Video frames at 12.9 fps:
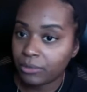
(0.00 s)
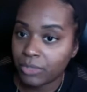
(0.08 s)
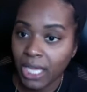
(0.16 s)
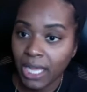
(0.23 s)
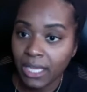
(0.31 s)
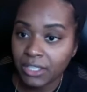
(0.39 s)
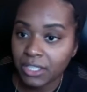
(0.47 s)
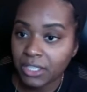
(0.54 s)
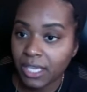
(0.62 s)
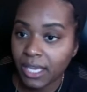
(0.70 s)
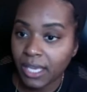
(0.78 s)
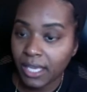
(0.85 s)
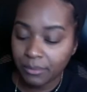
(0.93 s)
challenging
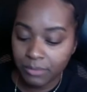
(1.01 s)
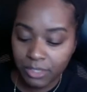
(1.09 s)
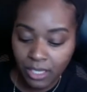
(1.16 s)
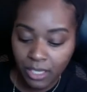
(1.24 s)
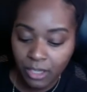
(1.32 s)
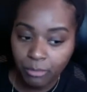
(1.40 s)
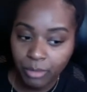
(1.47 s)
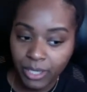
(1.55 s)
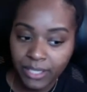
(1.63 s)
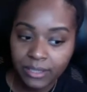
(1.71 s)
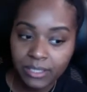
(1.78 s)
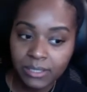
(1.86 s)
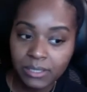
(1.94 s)
times,
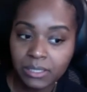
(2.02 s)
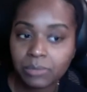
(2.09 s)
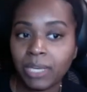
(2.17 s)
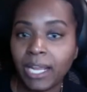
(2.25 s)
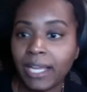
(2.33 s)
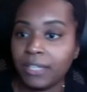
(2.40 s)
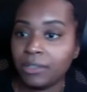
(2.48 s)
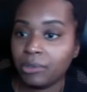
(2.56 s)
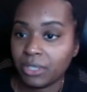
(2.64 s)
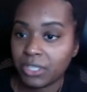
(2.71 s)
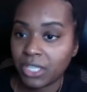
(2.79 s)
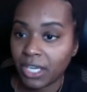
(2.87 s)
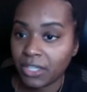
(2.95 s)
but this is what I can do to
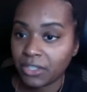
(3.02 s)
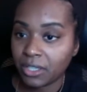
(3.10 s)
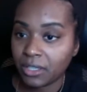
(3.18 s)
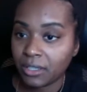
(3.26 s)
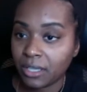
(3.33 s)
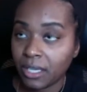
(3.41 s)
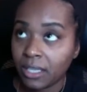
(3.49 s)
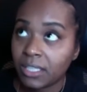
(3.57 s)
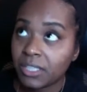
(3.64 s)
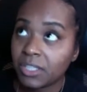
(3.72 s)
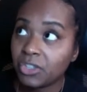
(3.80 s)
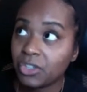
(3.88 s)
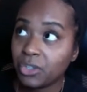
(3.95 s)
change it. This
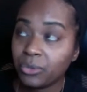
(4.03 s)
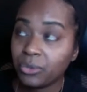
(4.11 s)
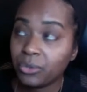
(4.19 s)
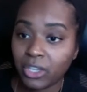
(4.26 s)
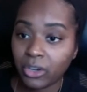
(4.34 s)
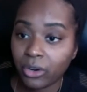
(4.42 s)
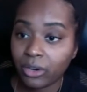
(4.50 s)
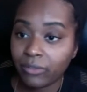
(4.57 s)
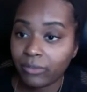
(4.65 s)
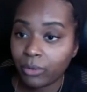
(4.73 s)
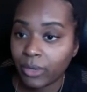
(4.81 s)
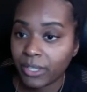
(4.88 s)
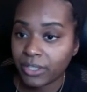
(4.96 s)
is using your
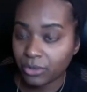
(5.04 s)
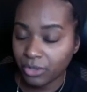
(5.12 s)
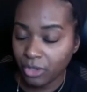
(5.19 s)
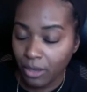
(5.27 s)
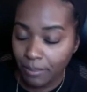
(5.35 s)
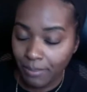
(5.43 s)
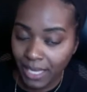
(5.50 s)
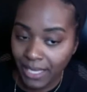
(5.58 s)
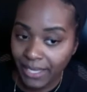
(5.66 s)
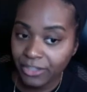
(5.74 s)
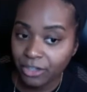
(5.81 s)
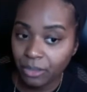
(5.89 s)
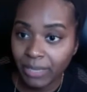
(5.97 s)
voice or your
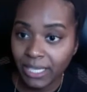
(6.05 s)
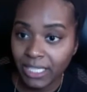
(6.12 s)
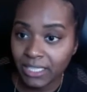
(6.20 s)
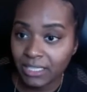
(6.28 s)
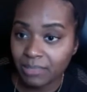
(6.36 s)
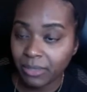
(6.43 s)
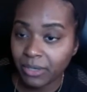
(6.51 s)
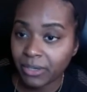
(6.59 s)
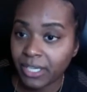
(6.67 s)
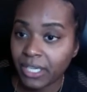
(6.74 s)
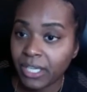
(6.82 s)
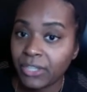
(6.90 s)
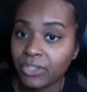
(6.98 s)
mind, your body, and
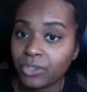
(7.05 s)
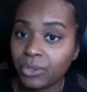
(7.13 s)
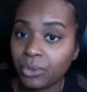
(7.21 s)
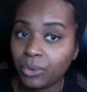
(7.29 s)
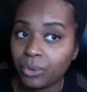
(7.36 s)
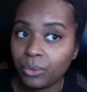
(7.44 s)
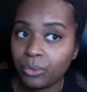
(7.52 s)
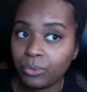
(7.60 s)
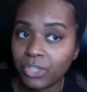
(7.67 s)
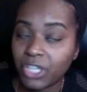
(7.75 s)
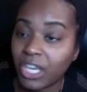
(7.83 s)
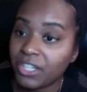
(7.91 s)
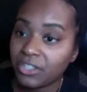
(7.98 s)
spirit to
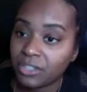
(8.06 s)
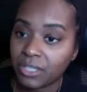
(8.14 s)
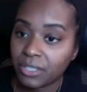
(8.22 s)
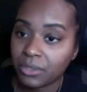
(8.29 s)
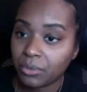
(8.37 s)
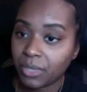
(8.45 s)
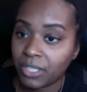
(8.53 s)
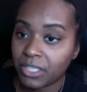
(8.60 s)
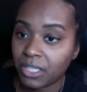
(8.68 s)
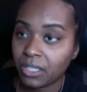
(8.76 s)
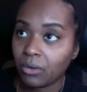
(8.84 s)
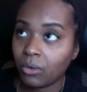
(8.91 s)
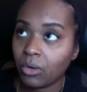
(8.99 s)
change your
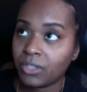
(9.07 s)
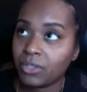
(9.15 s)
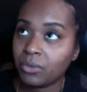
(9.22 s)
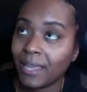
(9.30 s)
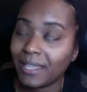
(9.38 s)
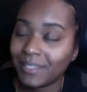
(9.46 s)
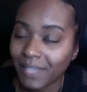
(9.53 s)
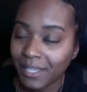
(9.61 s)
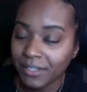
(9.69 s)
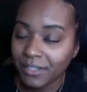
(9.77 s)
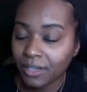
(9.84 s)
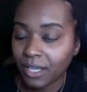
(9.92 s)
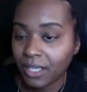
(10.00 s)
situation or to
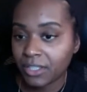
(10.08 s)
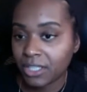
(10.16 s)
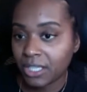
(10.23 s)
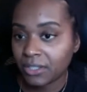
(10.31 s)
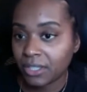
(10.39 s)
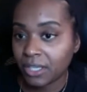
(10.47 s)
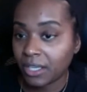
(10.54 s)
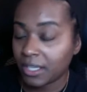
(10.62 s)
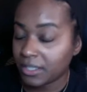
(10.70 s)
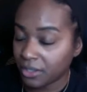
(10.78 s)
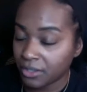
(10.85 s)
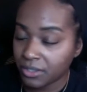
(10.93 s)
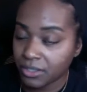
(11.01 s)
assess your intersection
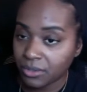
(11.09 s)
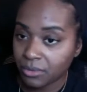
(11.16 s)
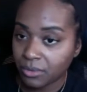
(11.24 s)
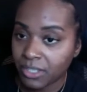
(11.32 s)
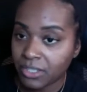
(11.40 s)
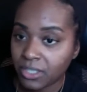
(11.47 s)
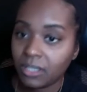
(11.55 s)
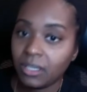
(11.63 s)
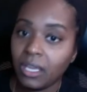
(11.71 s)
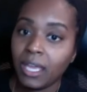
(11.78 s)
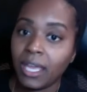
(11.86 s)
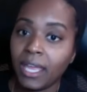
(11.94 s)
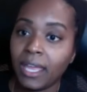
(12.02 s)
your situation
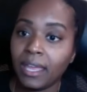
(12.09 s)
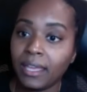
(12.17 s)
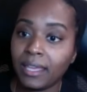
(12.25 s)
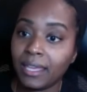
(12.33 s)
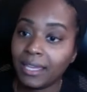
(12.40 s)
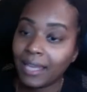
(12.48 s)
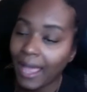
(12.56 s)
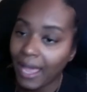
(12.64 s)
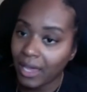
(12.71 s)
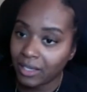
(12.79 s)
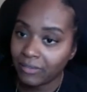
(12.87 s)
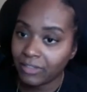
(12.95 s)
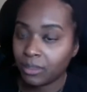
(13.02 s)
and get out
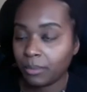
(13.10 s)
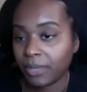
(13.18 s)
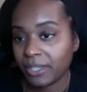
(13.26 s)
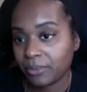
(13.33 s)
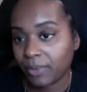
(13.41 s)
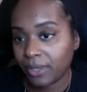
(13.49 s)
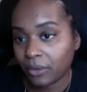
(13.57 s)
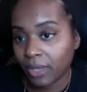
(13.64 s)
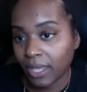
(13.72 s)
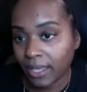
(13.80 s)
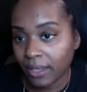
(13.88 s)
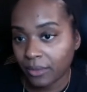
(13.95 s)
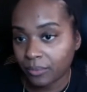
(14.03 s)
of it the best way you
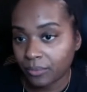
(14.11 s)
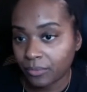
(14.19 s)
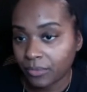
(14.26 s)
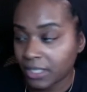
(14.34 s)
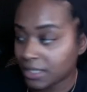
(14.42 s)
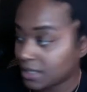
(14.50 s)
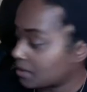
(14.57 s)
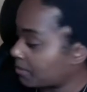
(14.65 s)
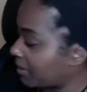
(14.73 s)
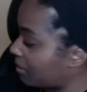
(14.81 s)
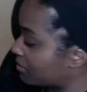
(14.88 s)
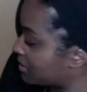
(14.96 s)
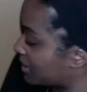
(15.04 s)
can. This is
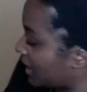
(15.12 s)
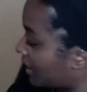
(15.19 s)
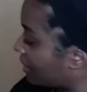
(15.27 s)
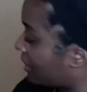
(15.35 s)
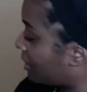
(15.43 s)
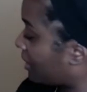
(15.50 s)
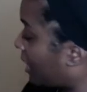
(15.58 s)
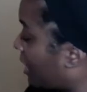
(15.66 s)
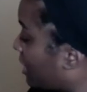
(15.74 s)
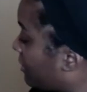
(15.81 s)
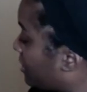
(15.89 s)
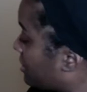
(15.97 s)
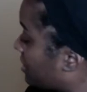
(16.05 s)
about taking care
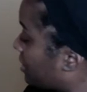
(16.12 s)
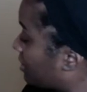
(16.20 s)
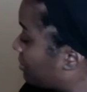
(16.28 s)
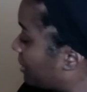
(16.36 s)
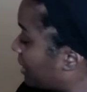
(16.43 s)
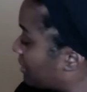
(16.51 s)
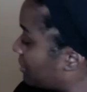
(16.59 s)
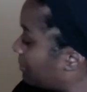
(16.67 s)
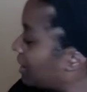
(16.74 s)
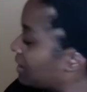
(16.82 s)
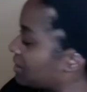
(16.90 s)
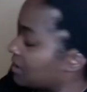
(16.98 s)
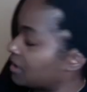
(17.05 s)
of yourself, being the
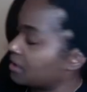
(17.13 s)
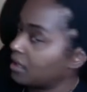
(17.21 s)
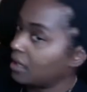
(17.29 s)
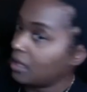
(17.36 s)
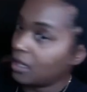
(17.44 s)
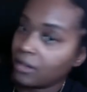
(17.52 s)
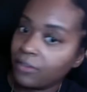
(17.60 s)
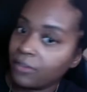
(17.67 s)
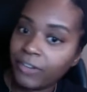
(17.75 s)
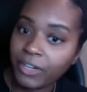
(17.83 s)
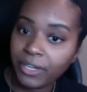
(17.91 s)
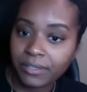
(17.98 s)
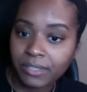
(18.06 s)
medicine for
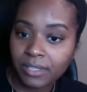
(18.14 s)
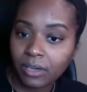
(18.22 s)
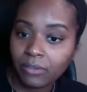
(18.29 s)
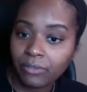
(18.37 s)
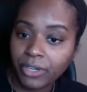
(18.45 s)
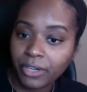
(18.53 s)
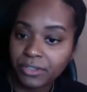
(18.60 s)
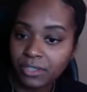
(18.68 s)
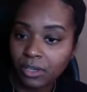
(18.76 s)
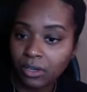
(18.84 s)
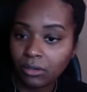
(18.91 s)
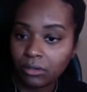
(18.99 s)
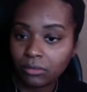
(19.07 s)
yourself, for your
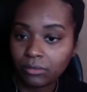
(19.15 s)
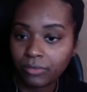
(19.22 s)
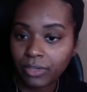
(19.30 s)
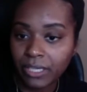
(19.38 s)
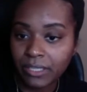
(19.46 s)
soul, for your